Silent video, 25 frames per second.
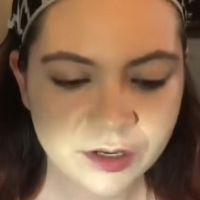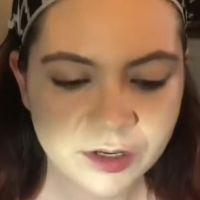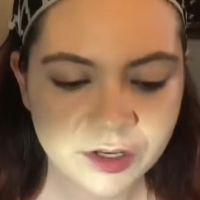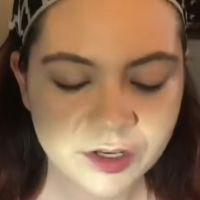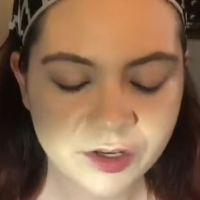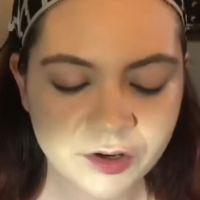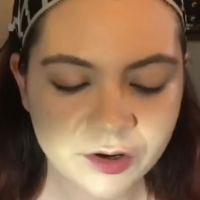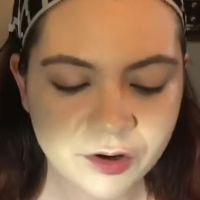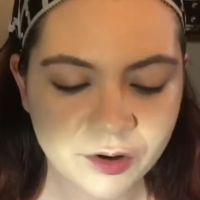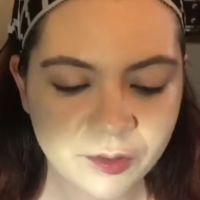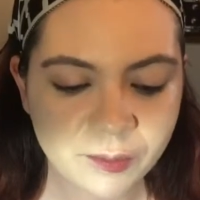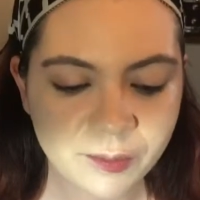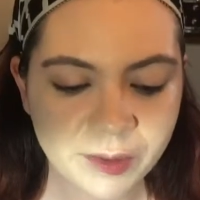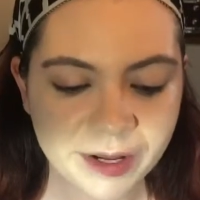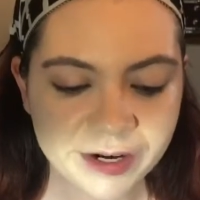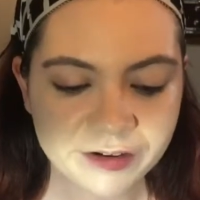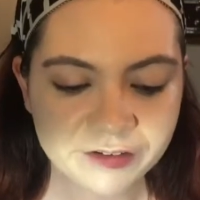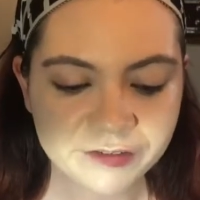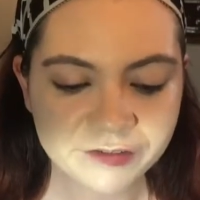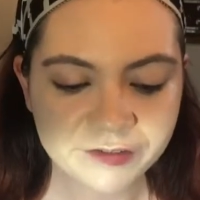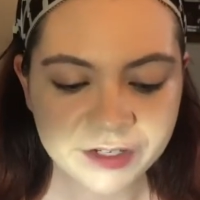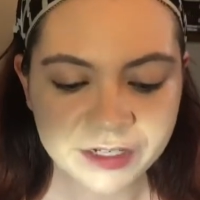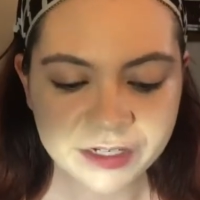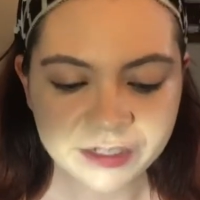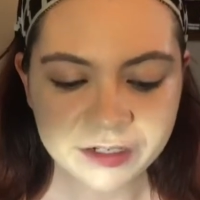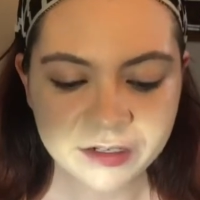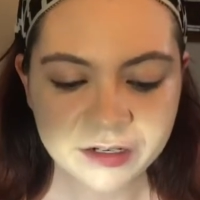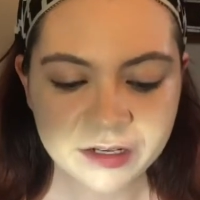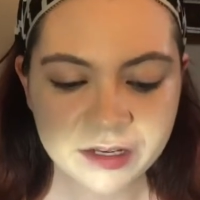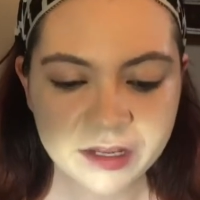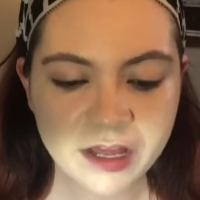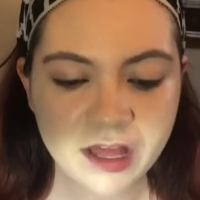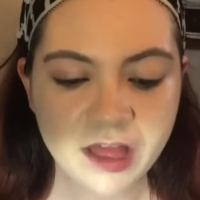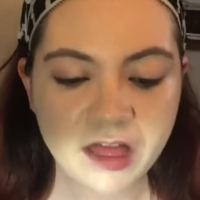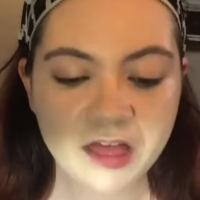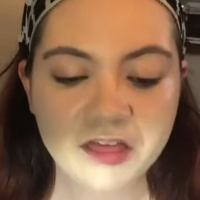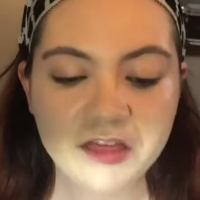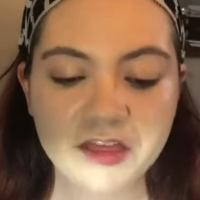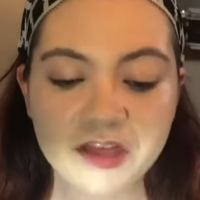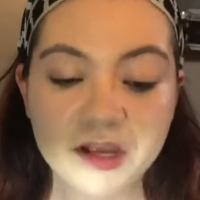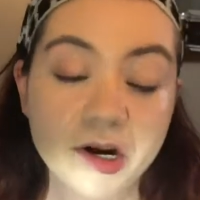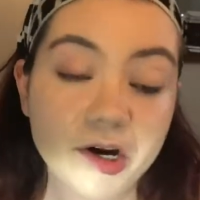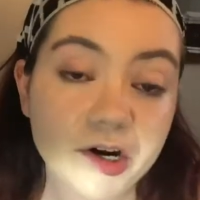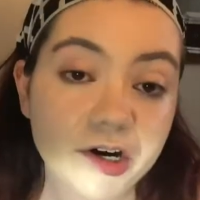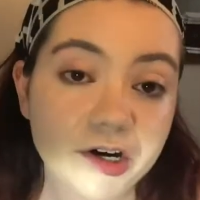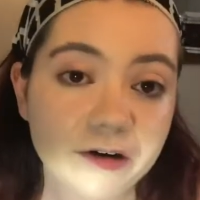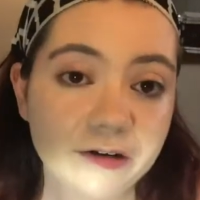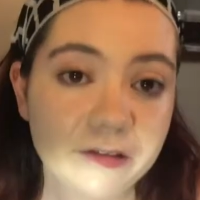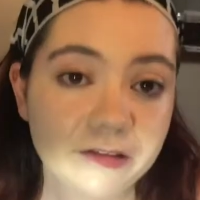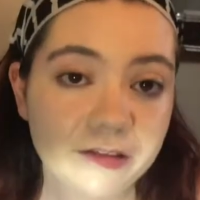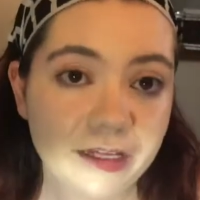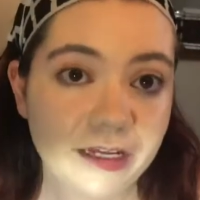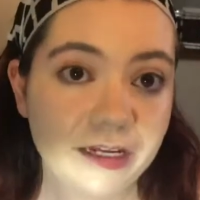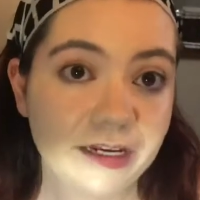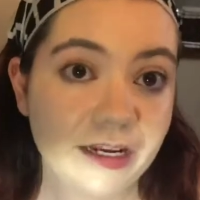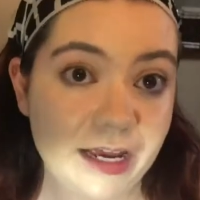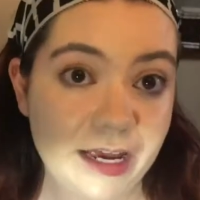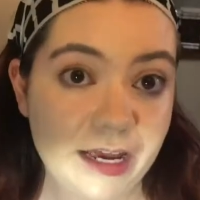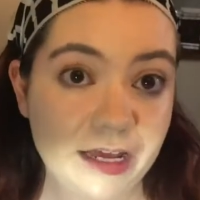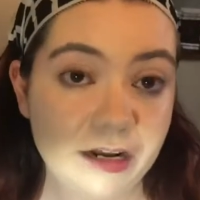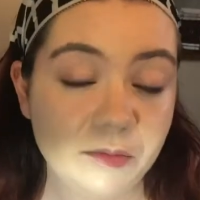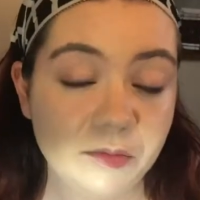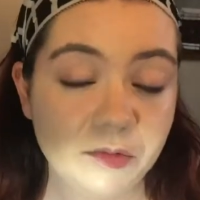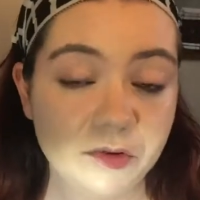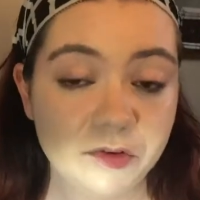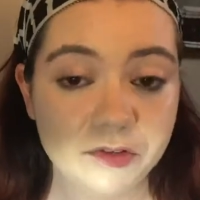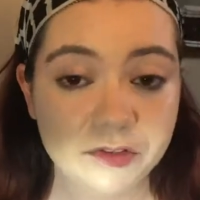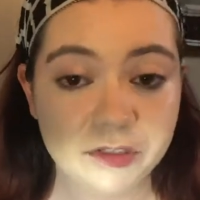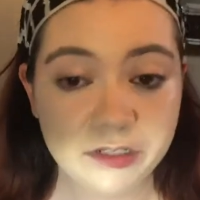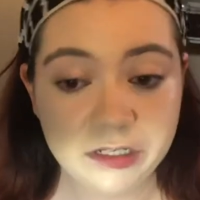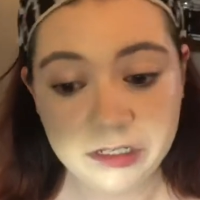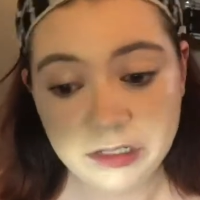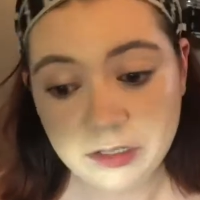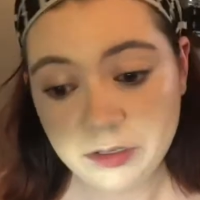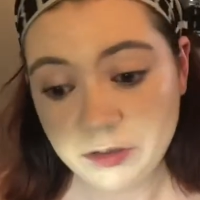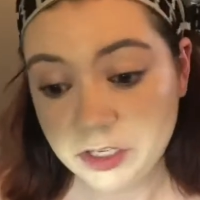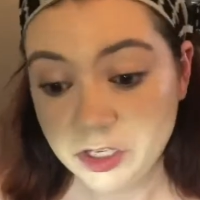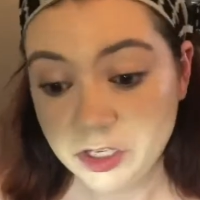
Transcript: you know, benefit the earth and animals and the